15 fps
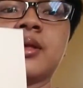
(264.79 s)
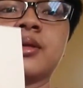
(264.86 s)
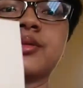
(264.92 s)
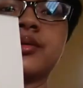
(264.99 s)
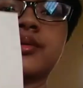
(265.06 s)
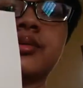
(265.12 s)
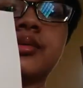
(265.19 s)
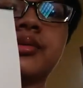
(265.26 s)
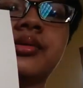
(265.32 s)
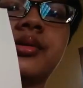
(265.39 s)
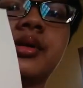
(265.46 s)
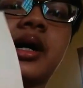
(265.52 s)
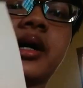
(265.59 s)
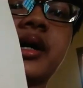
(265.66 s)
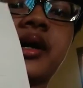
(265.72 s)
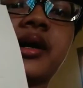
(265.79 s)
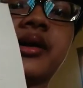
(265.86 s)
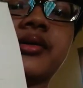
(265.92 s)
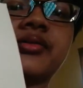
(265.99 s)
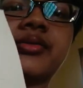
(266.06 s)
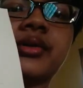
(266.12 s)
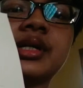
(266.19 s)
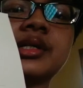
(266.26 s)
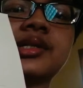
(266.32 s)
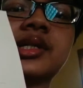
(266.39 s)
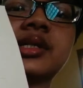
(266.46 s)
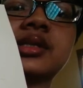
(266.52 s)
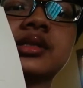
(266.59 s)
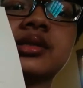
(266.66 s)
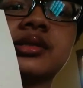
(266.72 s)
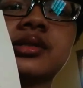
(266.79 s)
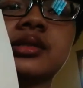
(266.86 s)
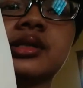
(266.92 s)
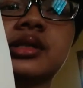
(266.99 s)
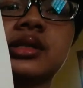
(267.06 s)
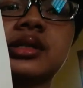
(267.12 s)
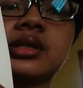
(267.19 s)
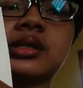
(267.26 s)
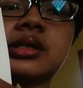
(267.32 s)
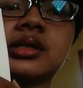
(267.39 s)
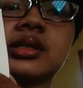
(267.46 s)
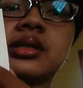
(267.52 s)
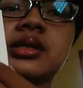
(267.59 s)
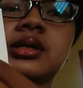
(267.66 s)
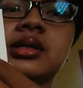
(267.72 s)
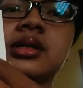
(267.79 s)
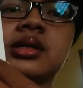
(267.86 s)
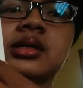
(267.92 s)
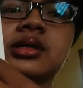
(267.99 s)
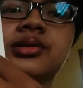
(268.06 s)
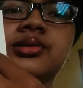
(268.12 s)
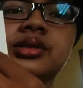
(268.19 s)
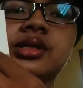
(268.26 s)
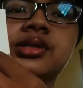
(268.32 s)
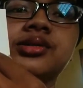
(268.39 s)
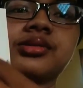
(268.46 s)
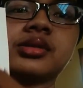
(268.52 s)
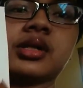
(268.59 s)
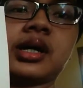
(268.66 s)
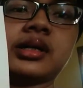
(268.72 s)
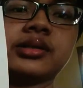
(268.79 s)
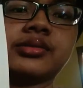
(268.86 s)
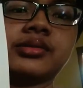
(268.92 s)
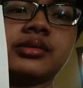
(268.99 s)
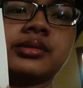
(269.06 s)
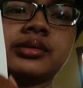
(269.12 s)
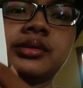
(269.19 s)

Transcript: So I have erased the continuous line,